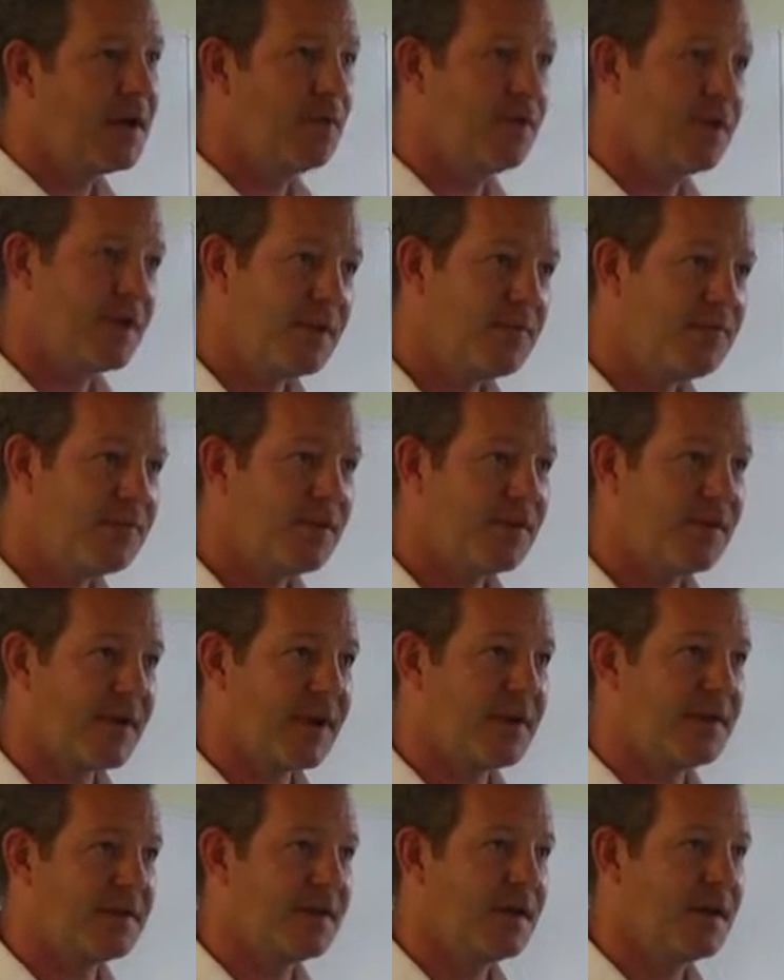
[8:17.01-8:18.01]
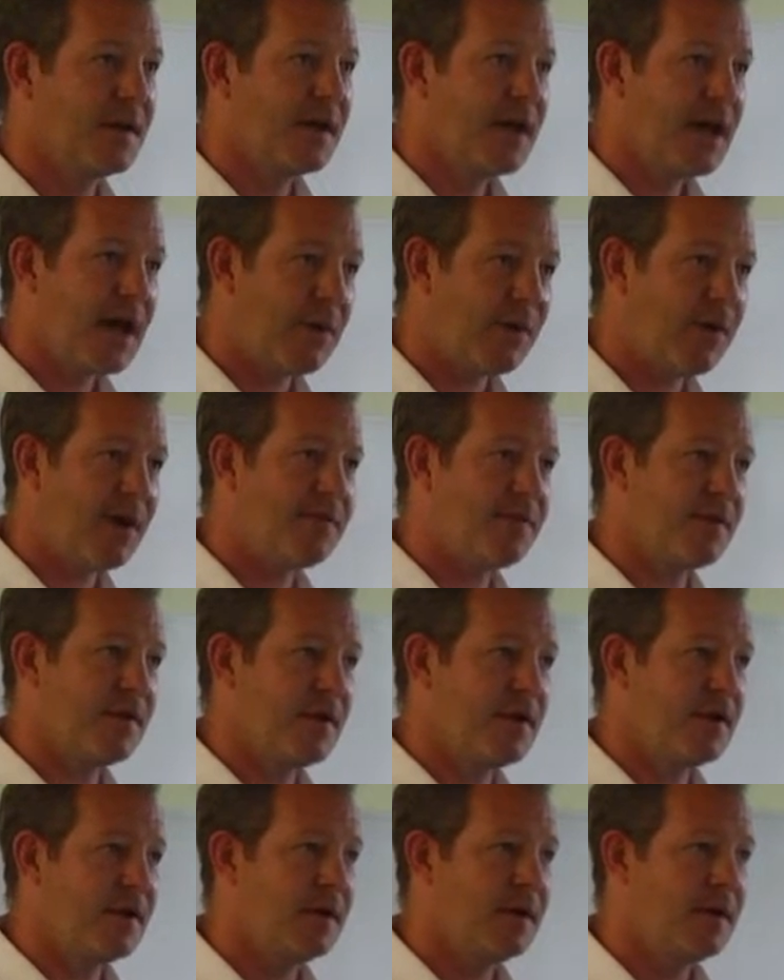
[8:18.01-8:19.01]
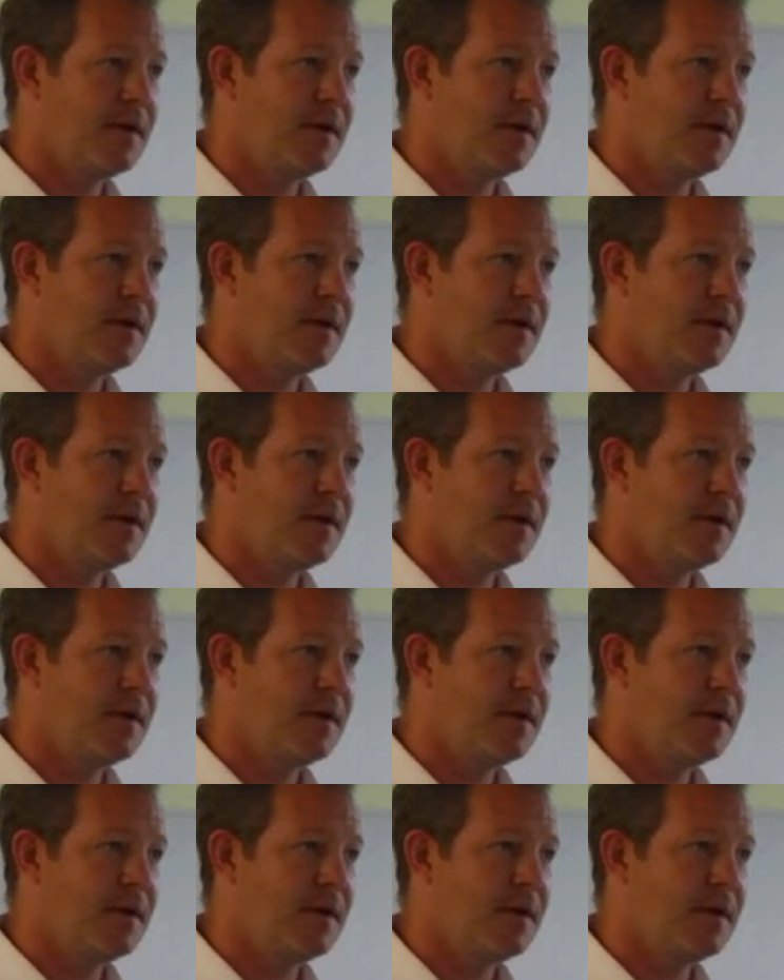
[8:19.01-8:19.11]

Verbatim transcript: within Prevent. However,